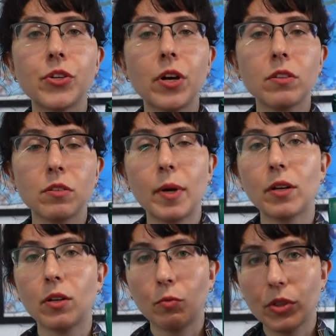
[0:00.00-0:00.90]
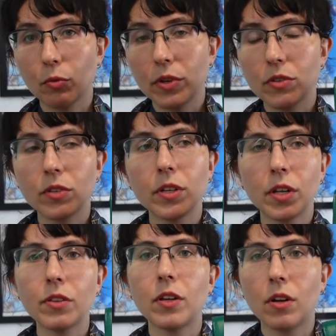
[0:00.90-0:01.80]
shots about it with the wristlet
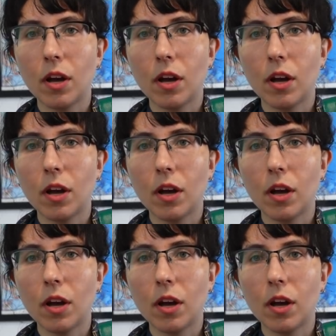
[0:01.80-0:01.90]
and then